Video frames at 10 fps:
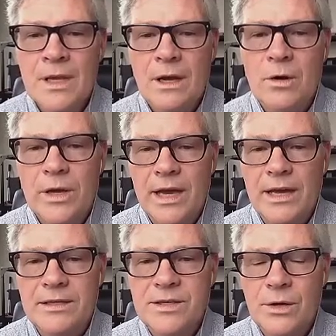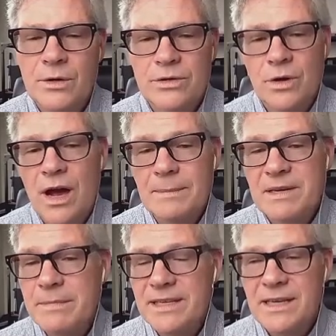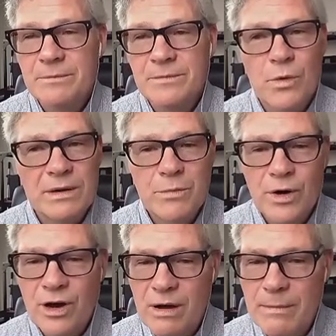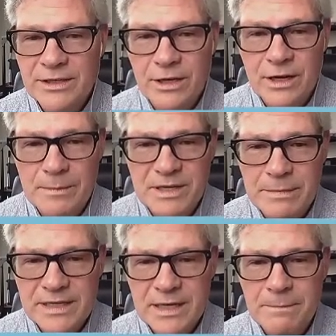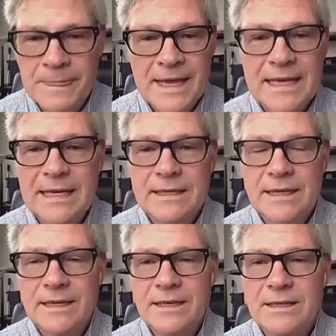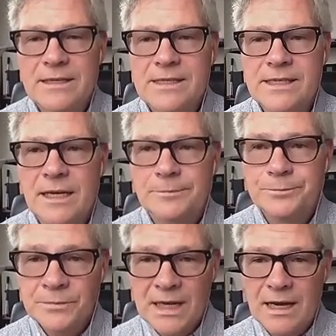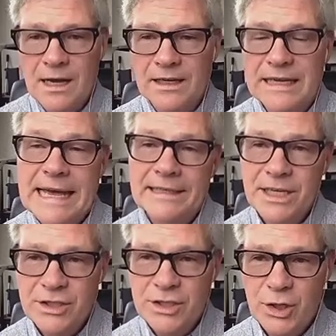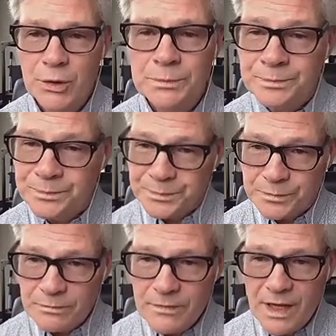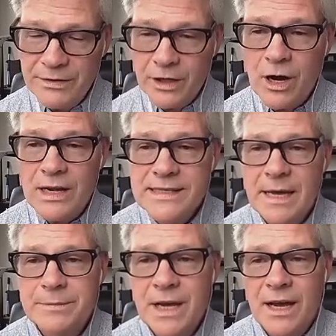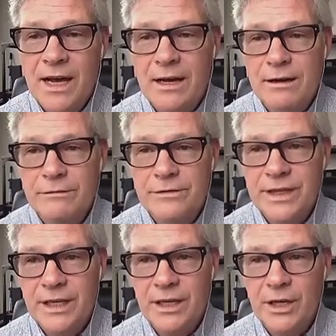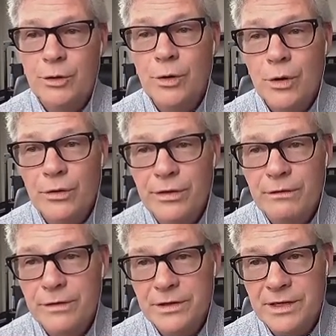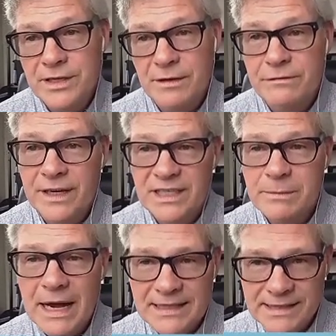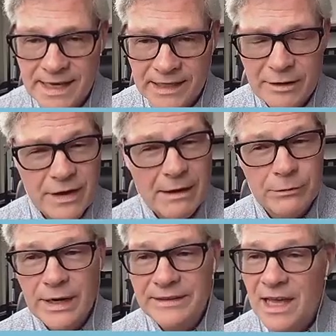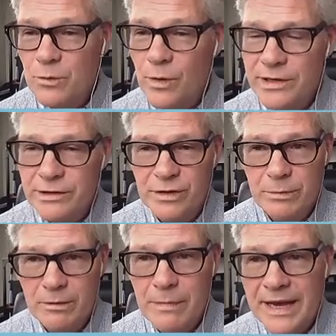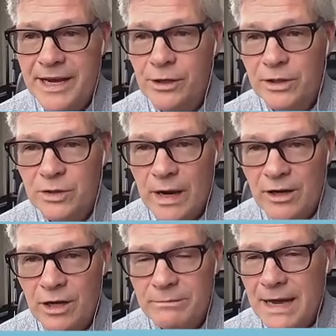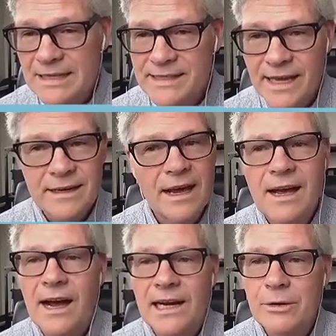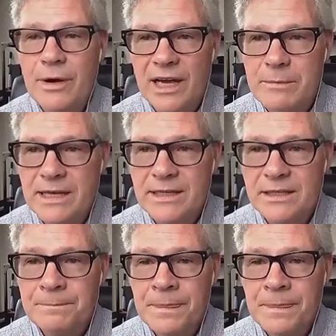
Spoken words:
Okay, so optimism. One more comment on optimism. It is connected to the concept of the growth versus the fixed mindset. And if you haven't read that wonderful book by Carol Dweck called Mindset, highly recommended.